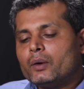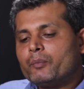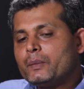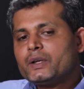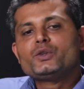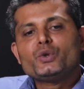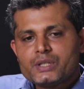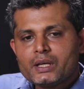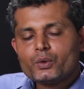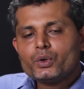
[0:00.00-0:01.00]
Previously,
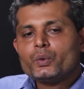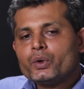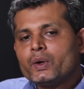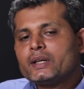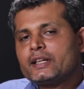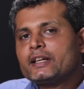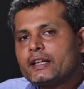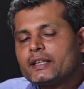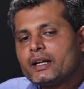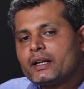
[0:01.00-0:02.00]
we were
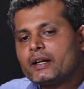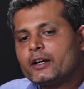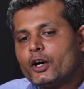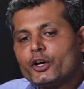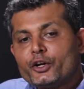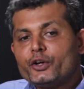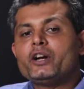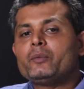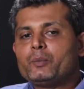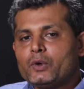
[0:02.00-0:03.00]
thinking that
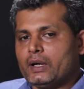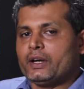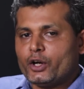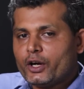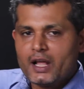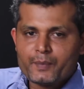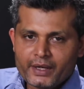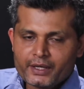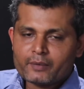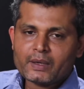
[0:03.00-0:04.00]
undernutrited people are not
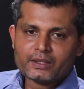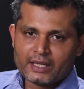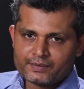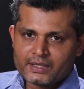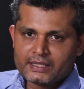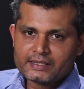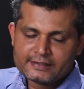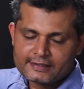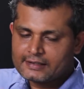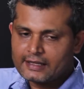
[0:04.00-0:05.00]
affected by the lifestyle
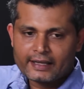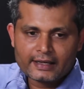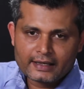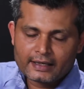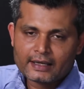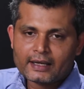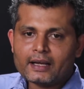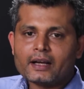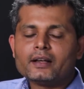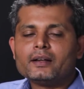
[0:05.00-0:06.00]
diseases like
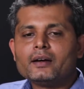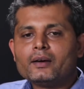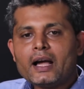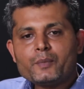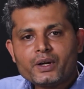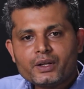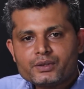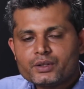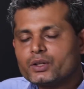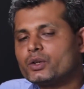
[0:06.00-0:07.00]

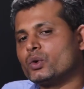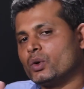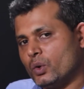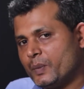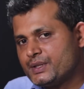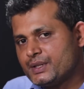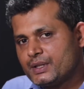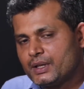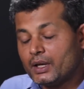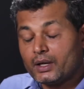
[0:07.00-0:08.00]
hypertension,
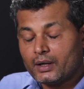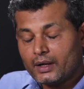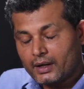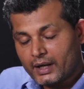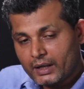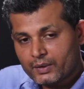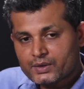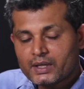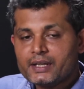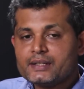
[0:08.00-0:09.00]
obesity,
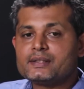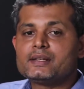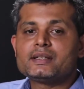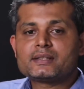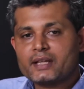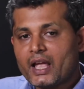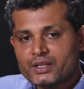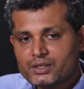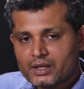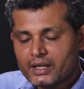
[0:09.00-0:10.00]
cardiovascular diseases,
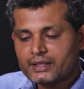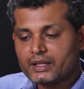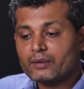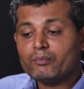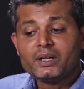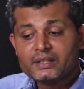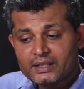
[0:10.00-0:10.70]
cancer, like things. But